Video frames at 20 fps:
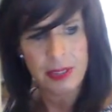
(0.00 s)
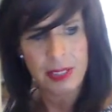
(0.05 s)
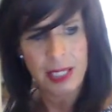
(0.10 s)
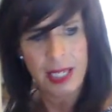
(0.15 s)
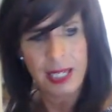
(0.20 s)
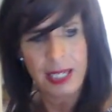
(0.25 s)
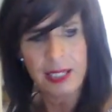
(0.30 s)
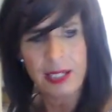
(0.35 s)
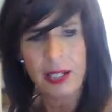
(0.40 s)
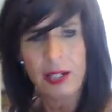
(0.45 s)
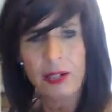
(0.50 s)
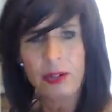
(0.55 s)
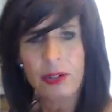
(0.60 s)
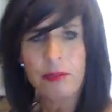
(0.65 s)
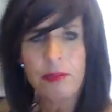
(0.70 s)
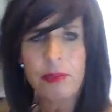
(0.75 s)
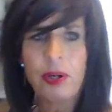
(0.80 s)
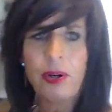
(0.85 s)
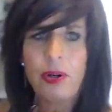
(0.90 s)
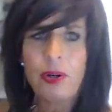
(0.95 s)
and lo
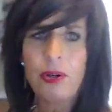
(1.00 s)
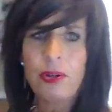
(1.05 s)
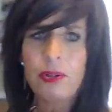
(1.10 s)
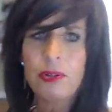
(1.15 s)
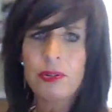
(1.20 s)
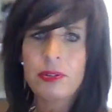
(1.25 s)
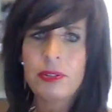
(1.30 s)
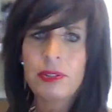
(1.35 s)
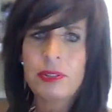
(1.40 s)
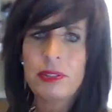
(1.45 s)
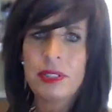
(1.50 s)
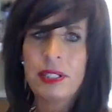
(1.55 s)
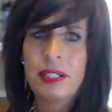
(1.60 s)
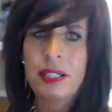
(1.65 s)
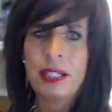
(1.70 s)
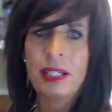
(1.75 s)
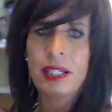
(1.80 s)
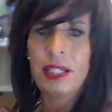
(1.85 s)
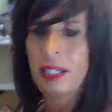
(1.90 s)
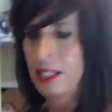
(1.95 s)
and behold,
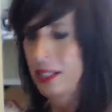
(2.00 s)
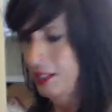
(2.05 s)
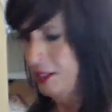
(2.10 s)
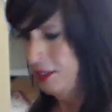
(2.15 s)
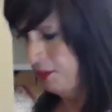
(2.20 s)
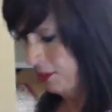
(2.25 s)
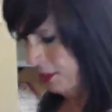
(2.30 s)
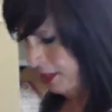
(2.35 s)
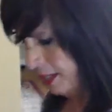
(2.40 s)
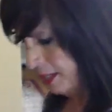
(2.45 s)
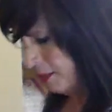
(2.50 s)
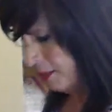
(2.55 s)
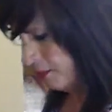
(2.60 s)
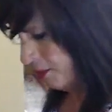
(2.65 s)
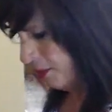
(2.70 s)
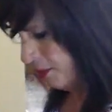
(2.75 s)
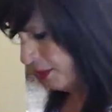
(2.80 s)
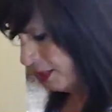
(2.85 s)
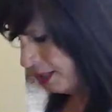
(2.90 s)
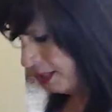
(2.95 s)
you get a
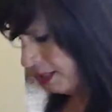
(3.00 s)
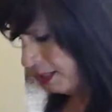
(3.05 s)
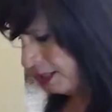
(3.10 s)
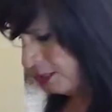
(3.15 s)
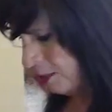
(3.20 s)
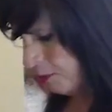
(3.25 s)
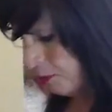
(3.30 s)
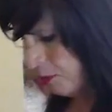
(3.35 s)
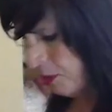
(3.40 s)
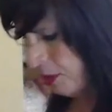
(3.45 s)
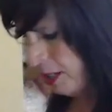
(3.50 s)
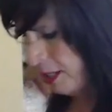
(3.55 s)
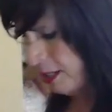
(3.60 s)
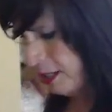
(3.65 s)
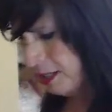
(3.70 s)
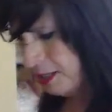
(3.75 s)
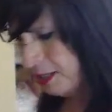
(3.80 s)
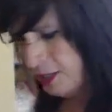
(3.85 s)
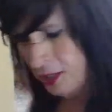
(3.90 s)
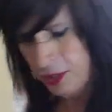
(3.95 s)
really nice
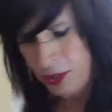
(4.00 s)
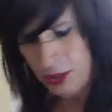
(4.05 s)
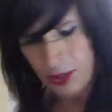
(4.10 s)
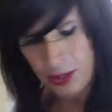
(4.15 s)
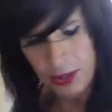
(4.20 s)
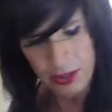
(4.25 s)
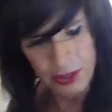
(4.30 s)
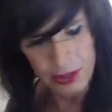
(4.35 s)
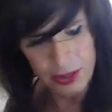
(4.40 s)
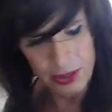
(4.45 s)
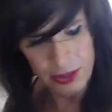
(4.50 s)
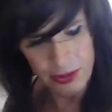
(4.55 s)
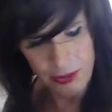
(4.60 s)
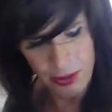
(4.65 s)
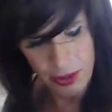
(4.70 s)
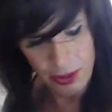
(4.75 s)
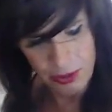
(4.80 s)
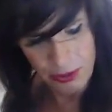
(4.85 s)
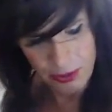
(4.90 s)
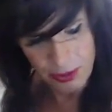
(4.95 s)
product that you can just throw